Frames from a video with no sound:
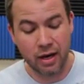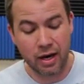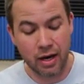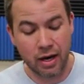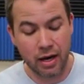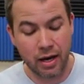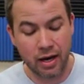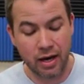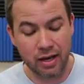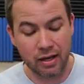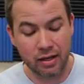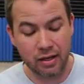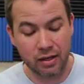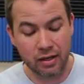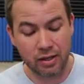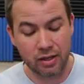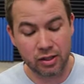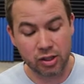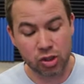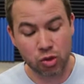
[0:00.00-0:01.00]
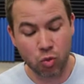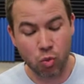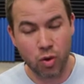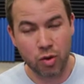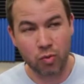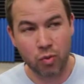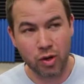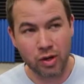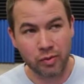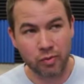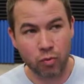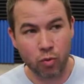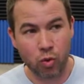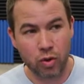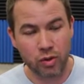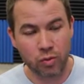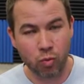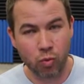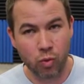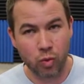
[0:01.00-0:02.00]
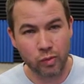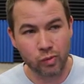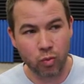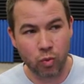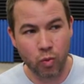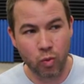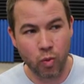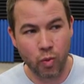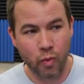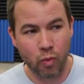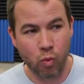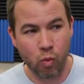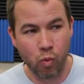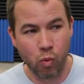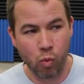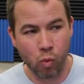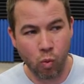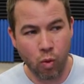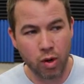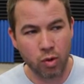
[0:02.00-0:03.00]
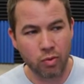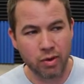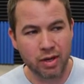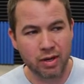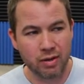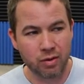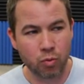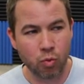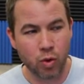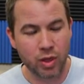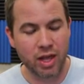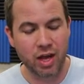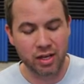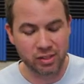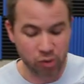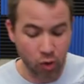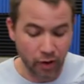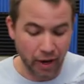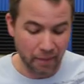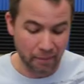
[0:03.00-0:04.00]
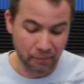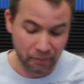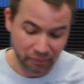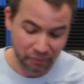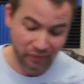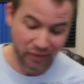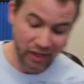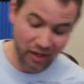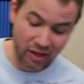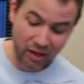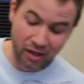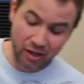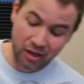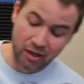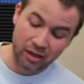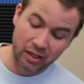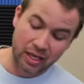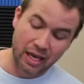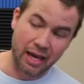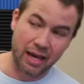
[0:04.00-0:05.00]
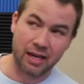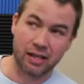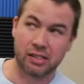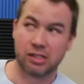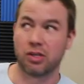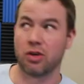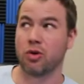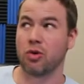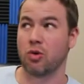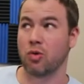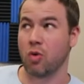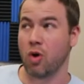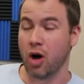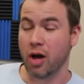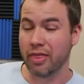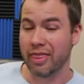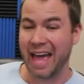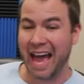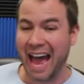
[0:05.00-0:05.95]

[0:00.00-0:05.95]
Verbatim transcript: Uh, so, one, one, one, one win, one loss. Okay. Okay, so on